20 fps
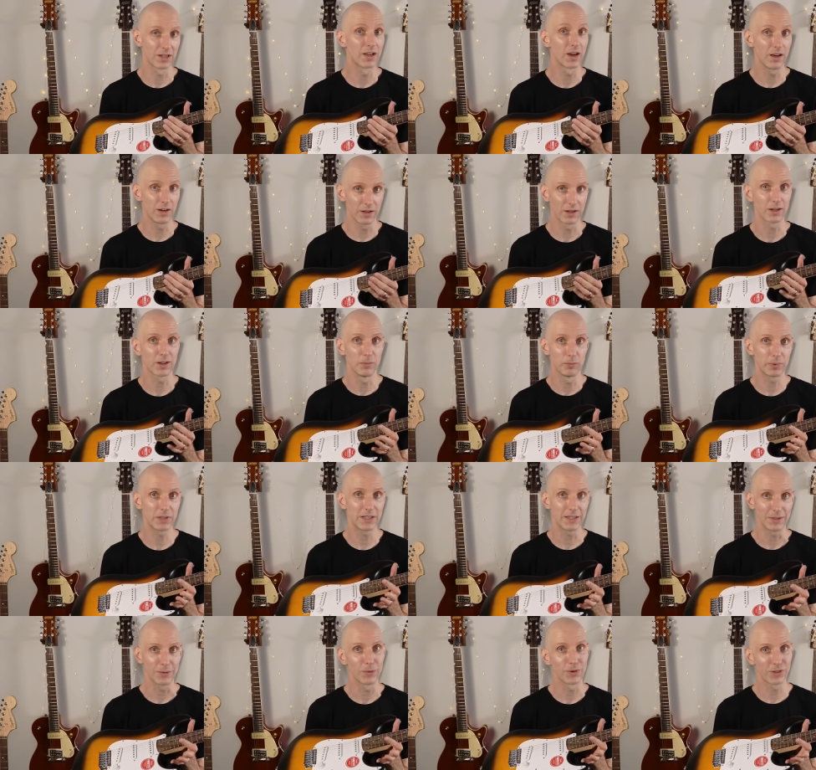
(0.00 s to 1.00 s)
gonna
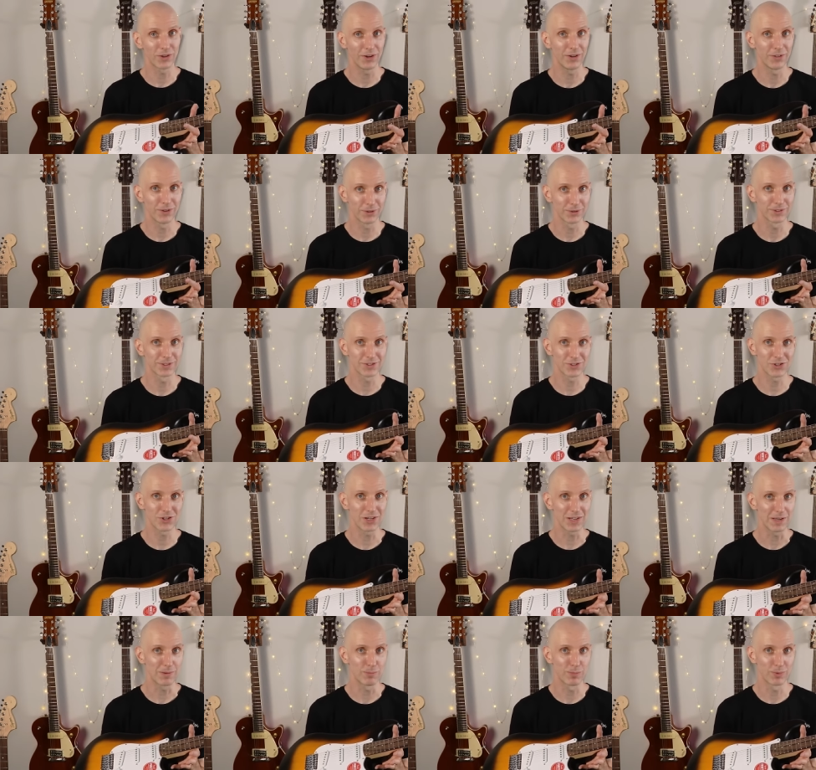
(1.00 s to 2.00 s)
compete with all those
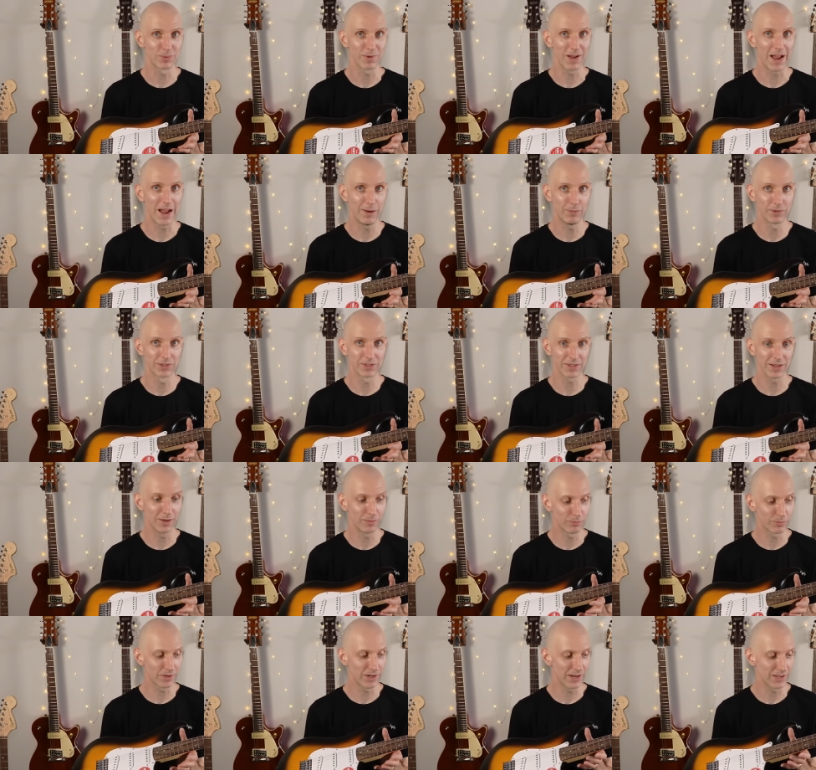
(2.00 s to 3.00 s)
cheap
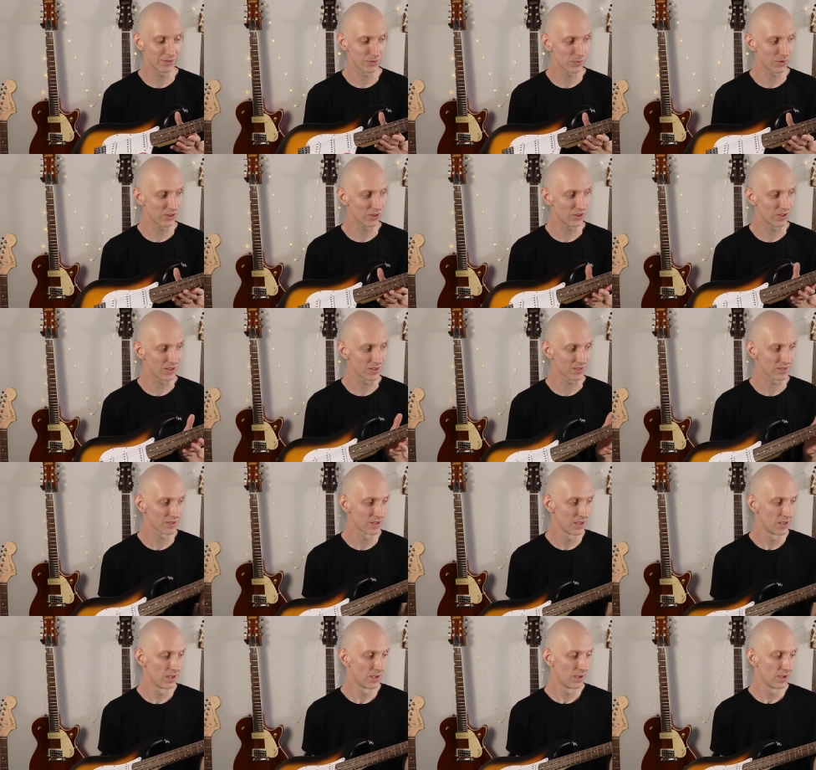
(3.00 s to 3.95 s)
Amazon brands with this.